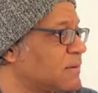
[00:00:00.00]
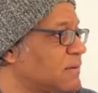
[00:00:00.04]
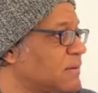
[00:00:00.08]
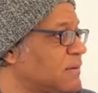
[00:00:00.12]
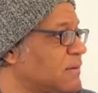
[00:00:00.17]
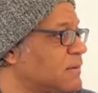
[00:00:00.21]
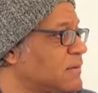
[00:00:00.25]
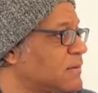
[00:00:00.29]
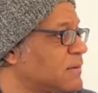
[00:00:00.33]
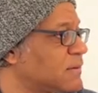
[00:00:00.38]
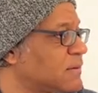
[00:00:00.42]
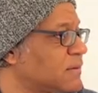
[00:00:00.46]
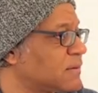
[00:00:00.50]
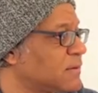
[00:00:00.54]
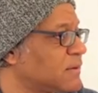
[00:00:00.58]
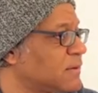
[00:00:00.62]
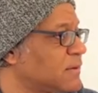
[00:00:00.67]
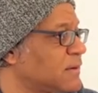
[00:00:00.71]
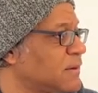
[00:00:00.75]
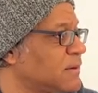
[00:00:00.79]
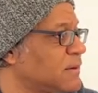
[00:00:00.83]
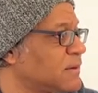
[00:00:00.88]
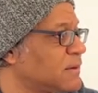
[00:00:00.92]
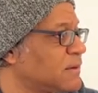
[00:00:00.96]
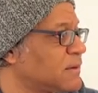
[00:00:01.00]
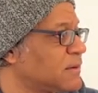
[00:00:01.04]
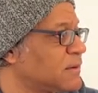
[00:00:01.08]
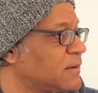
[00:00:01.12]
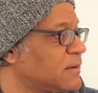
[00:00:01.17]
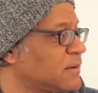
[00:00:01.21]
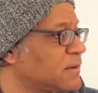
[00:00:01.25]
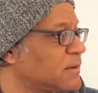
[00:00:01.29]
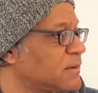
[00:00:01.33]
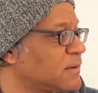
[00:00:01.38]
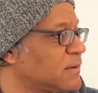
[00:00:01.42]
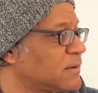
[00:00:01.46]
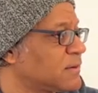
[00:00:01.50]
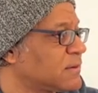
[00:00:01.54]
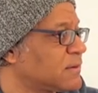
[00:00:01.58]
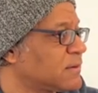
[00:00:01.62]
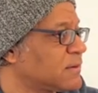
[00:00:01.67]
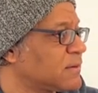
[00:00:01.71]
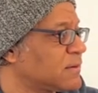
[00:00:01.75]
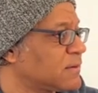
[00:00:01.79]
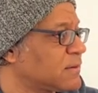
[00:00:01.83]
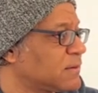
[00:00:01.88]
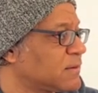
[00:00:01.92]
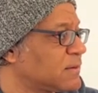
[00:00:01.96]

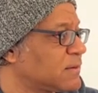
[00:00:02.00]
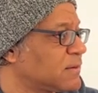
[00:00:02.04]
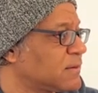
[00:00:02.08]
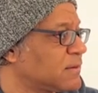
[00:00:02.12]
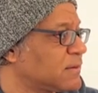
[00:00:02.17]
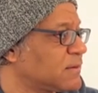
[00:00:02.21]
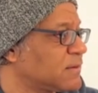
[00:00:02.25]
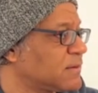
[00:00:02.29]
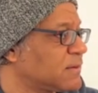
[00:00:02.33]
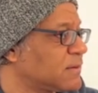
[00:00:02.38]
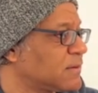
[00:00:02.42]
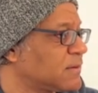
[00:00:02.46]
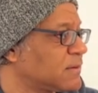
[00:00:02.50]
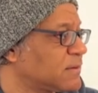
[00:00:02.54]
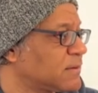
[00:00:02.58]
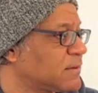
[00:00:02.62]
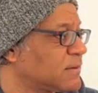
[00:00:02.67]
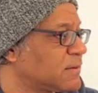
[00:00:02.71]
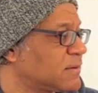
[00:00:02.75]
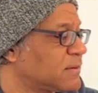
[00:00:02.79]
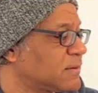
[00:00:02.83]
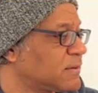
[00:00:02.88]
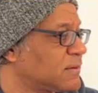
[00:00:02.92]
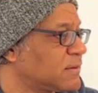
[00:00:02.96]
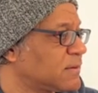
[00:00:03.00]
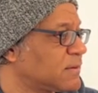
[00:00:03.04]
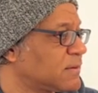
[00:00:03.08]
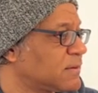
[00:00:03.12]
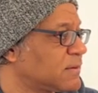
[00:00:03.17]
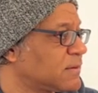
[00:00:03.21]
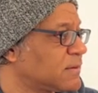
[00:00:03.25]
(not speaking)